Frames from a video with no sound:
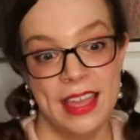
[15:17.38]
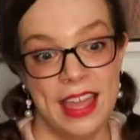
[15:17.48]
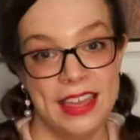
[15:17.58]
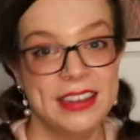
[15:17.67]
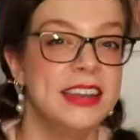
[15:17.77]

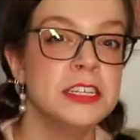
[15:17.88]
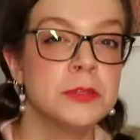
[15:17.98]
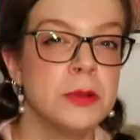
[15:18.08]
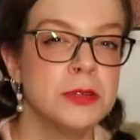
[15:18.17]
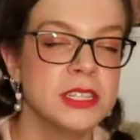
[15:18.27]
And it
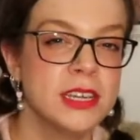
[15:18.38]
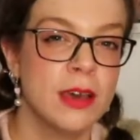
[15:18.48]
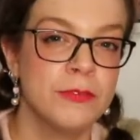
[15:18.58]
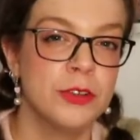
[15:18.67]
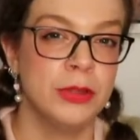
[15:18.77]
is mostly
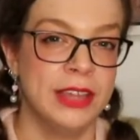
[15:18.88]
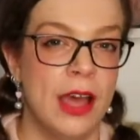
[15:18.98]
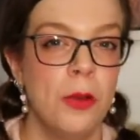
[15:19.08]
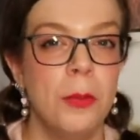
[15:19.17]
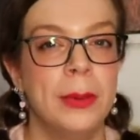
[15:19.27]
comfortable
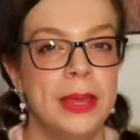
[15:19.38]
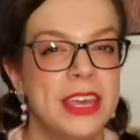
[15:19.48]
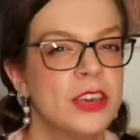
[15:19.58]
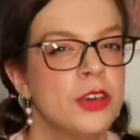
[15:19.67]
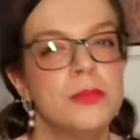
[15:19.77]
now, but
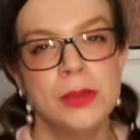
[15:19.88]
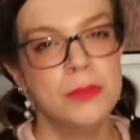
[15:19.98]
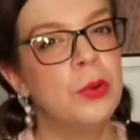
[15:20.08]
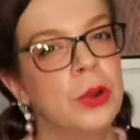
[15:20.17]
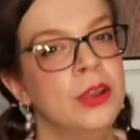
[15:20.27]
it could be
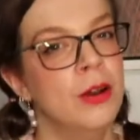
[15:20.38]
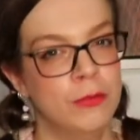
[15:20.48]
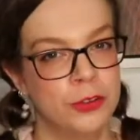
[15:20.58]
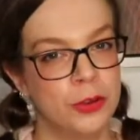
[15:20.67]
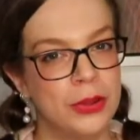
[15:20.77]
more
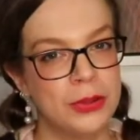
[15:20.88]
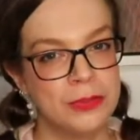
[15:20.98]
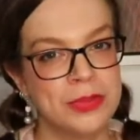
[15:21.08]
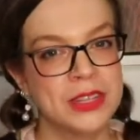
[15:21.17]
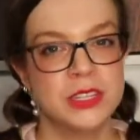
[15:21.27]

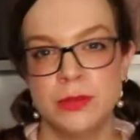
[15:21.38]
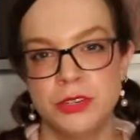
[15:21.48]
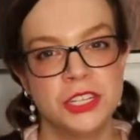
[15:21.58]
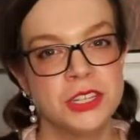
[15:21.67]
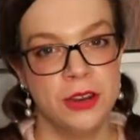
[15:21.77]
comfortable. So I'm
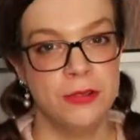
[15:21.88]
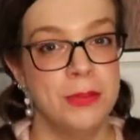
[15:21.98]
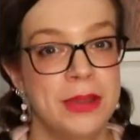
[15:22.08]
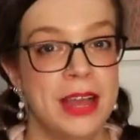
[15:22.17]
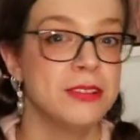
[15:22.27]
just gonna
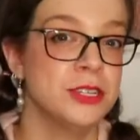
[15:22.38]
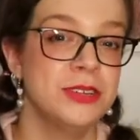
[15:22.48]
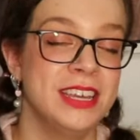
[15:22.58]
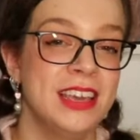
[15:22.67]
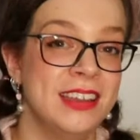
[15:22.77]
rip it out and do
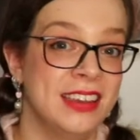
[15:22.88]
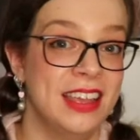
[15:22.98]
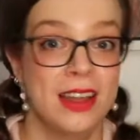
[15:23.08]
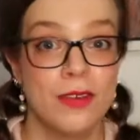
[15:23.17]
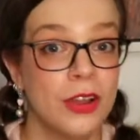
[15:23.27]
it again.
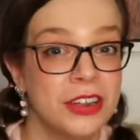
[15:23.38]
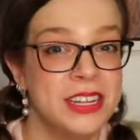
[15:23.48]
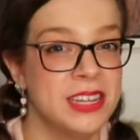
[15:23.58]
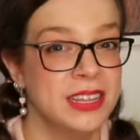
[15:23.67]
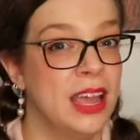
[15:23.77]
And I've
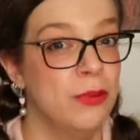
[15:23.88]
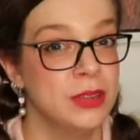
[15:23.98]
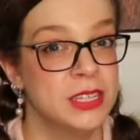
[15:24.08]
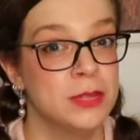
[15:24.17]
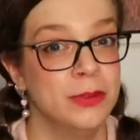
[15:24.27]
already done that
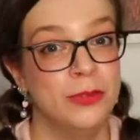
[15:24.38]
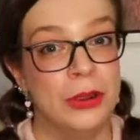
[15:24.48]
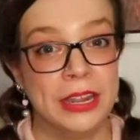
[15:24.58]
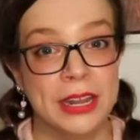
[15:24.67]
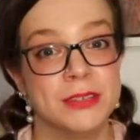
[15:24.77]
once
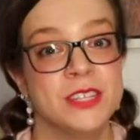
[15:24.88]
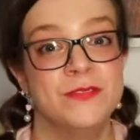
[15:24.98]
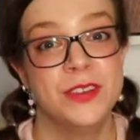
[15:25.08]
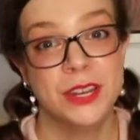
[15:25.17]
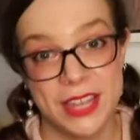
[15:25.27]
before and I was
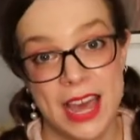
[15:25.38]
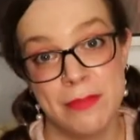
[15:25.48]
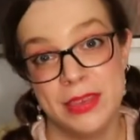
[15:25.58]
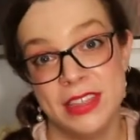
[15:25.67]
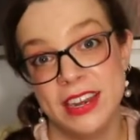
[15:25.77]
very
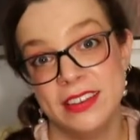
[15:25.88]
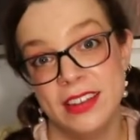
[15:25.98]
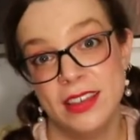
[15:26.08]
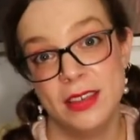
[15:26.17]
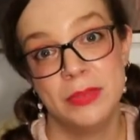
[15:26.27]
happy that I
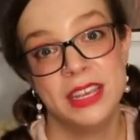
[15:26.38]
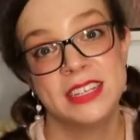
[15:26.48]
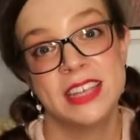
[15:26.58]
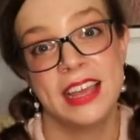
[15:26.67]
did it because I